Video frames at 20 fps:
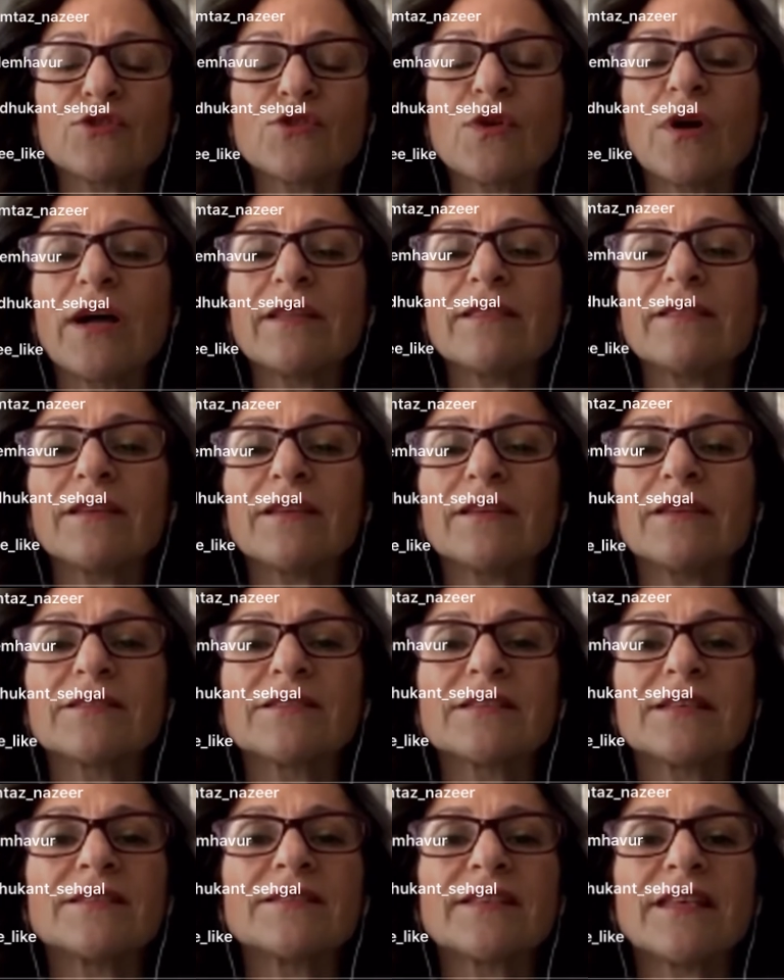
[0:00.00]
So I think
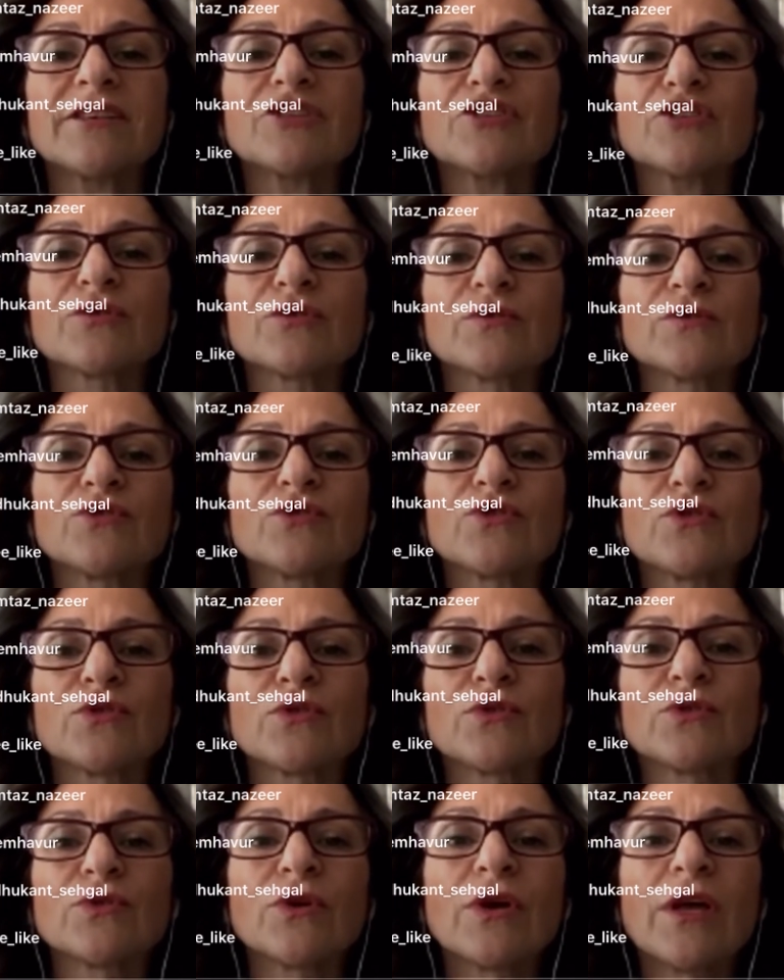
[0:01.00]
it's essential
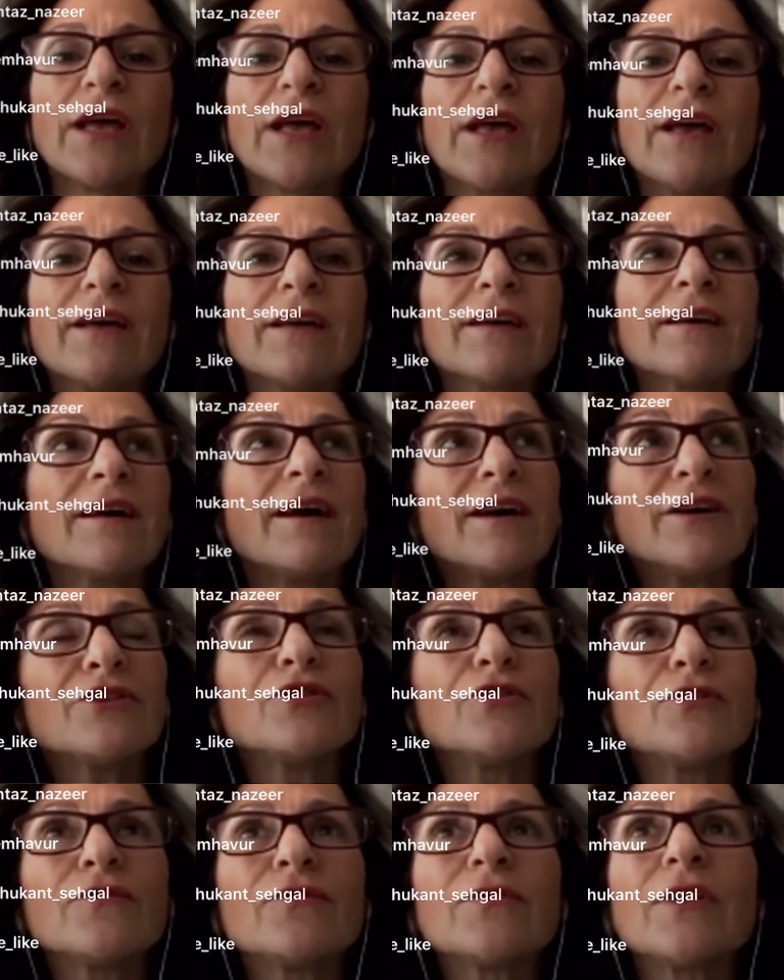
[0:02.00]
to
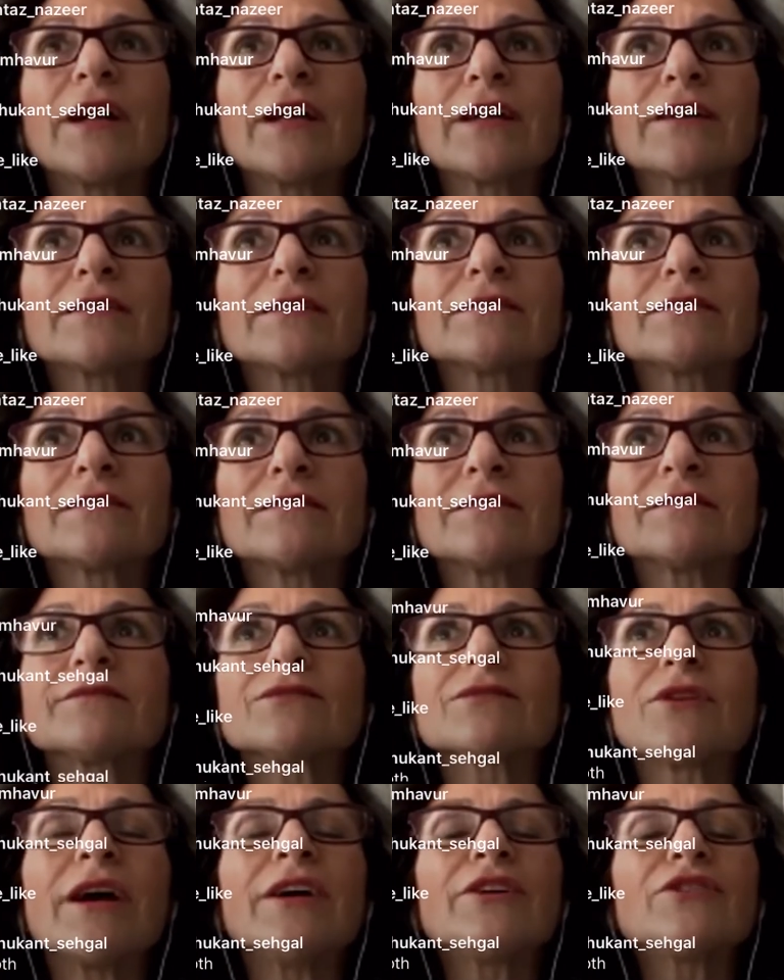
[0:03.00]
kind of like
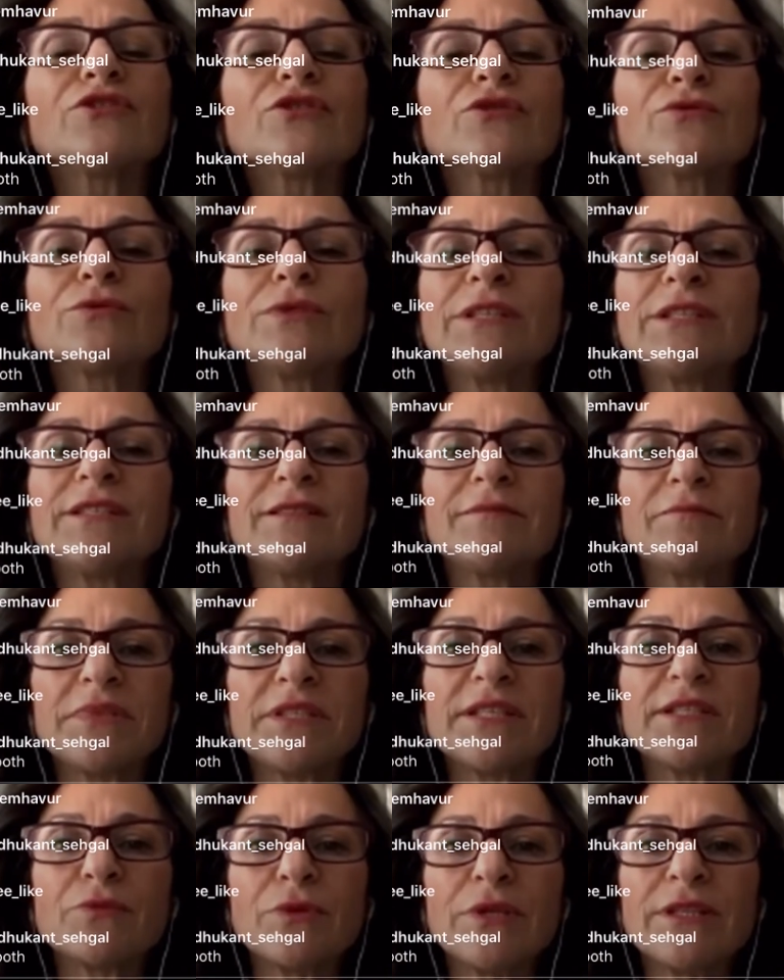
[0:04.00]
try to read in
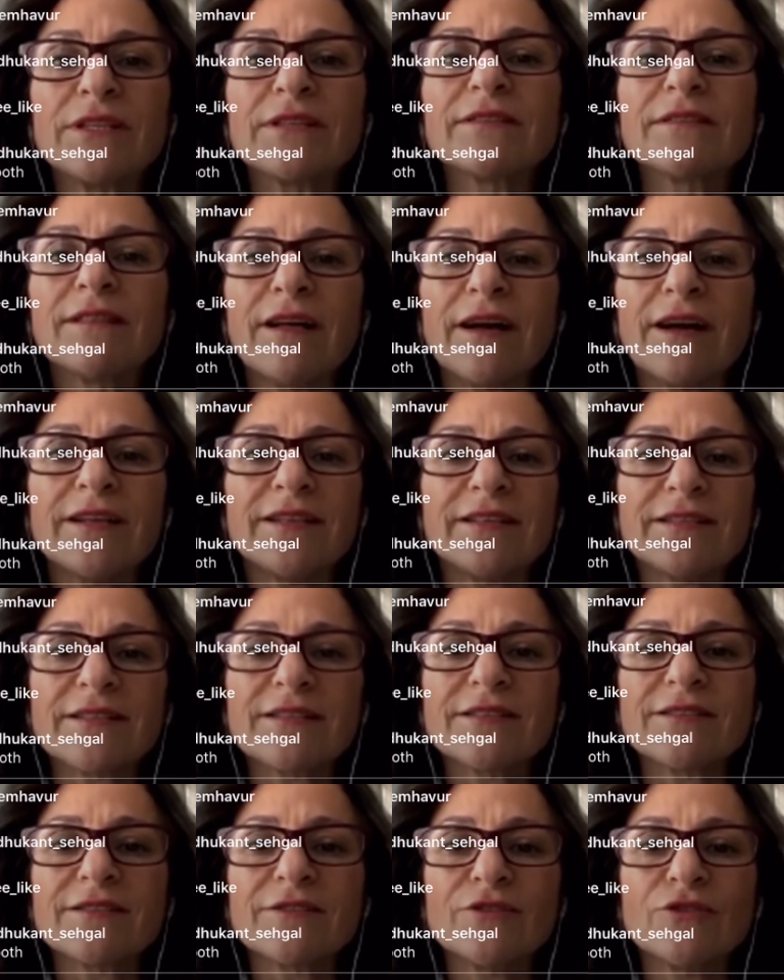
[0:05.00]
between the
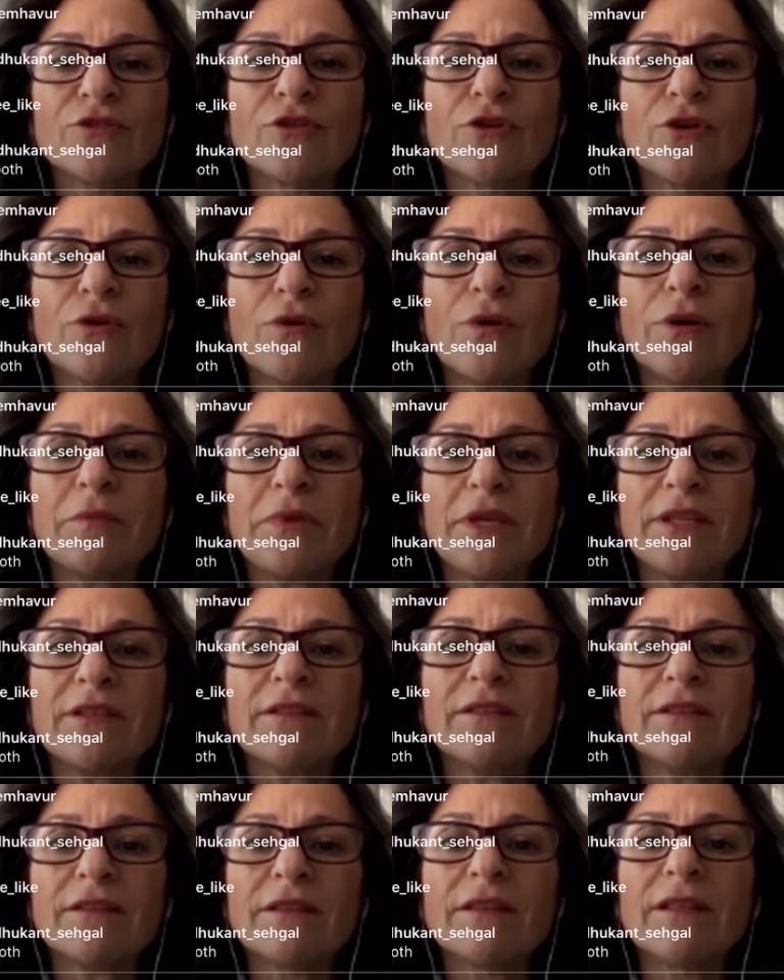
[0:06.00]
lines, I
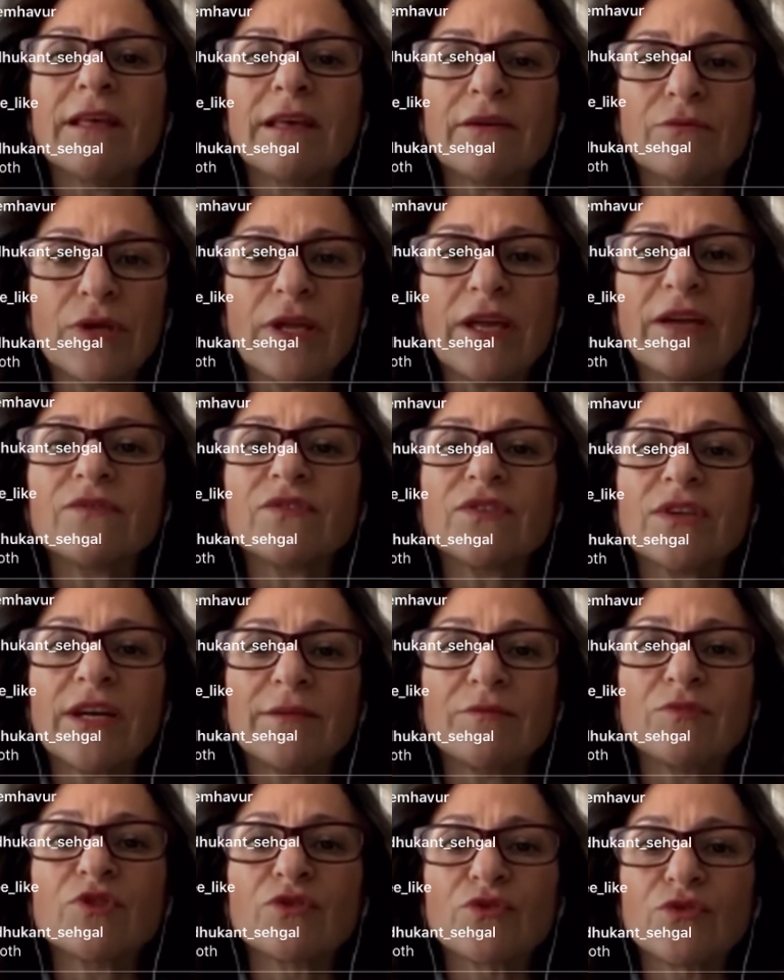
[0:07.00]
mean, and we have
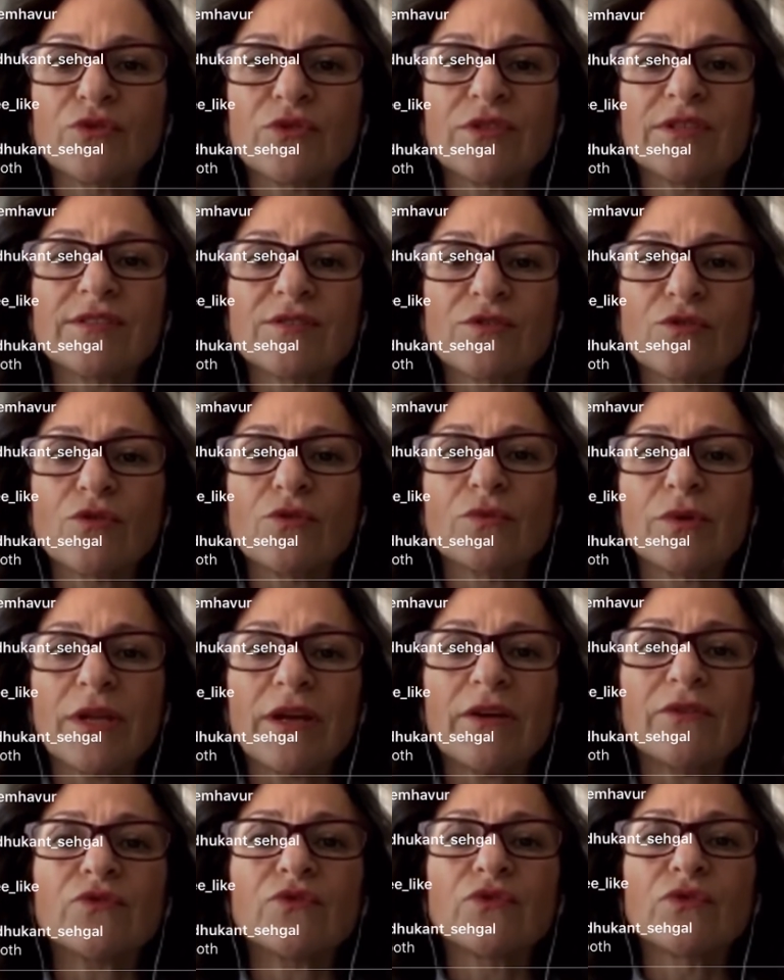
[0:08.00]
time to do this, so we
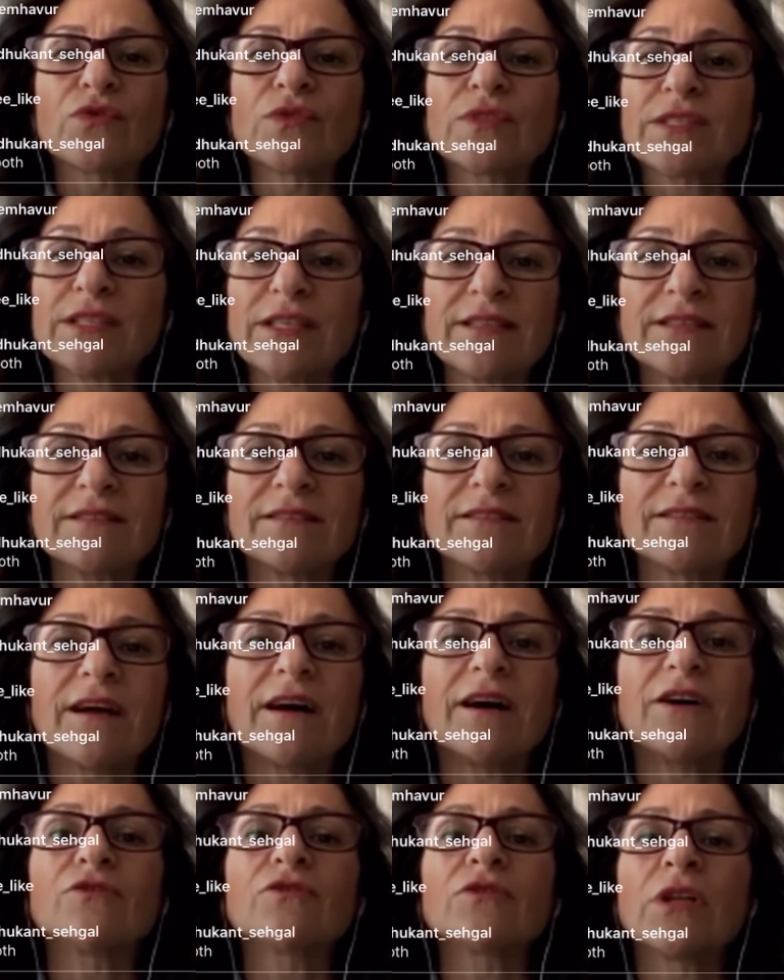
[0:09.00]
have to settle
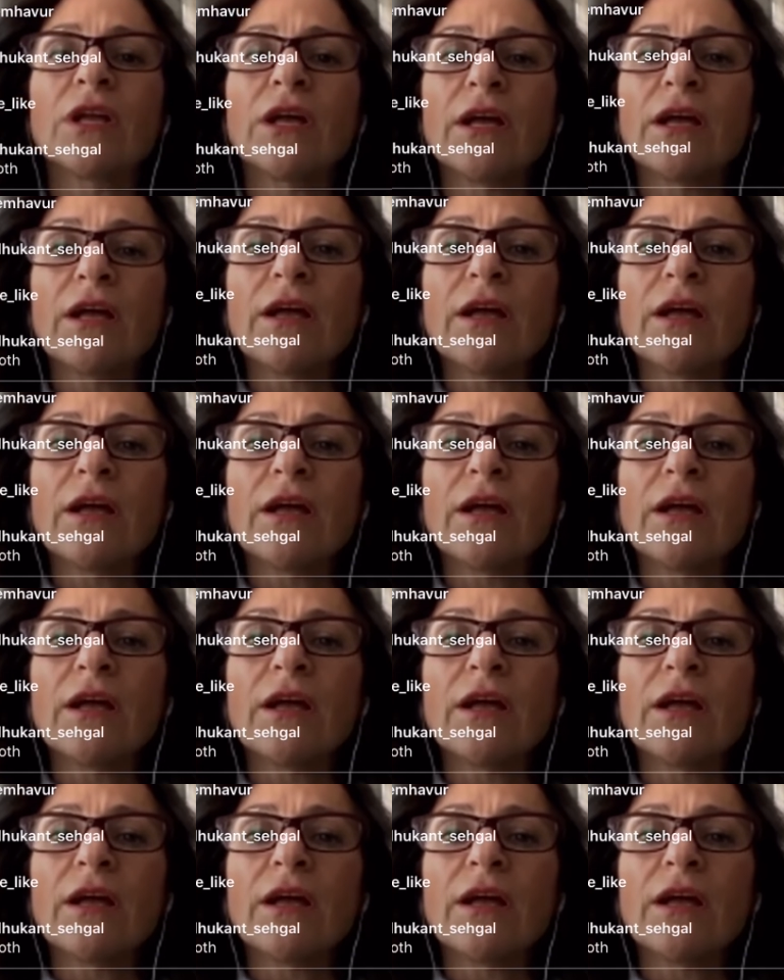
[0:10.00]
down,